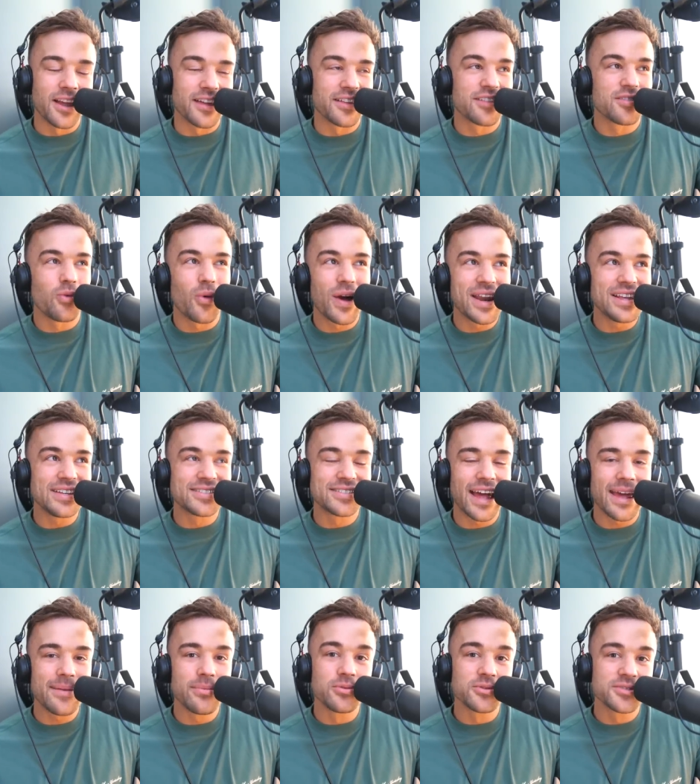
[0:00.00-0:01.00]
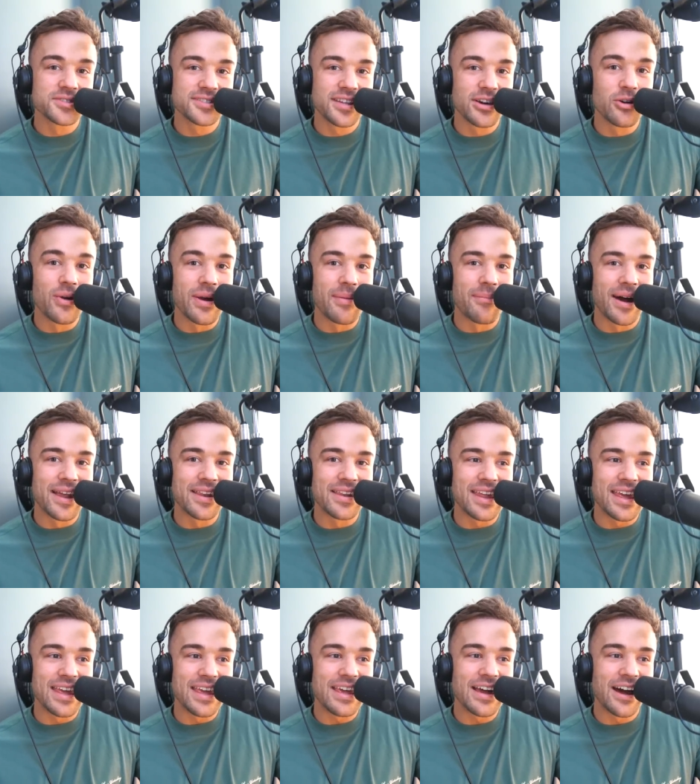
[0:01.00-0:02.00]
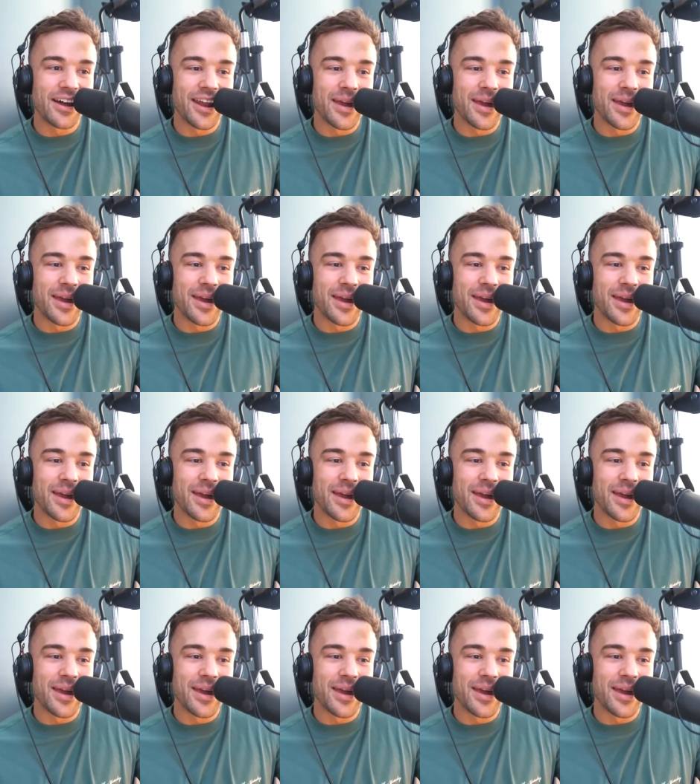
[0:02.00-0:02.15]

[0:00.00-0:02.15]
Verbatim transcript: like 20 staples still in my knee,